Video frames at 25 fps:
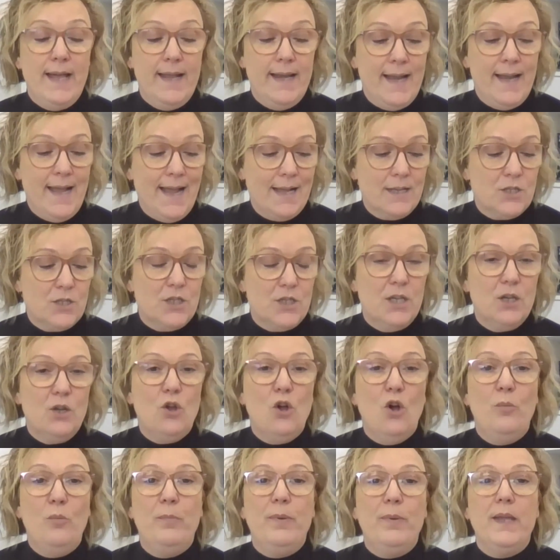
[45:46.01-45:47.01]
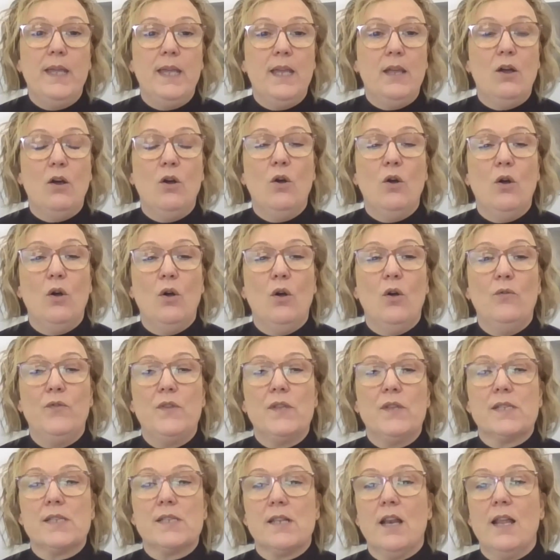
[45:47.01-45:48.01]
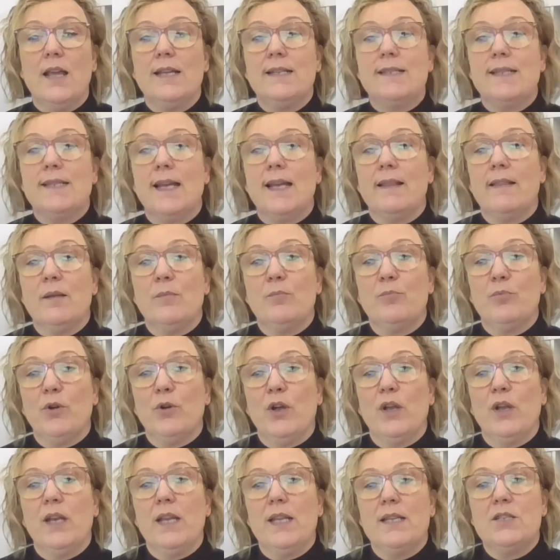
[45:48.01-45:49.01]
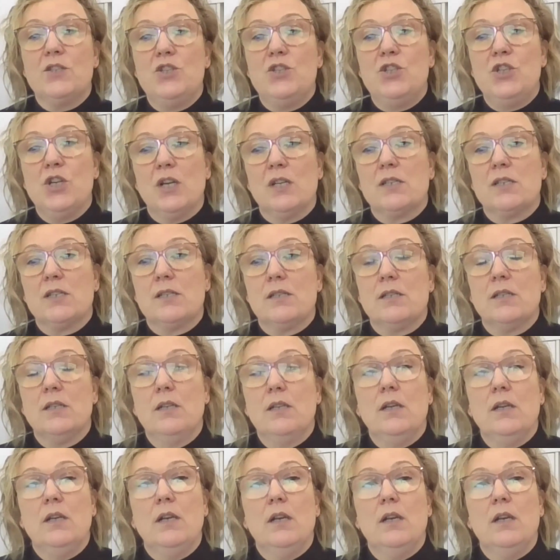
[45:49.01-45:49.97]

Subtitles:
And actually a copy of the slide deck that Bryony has just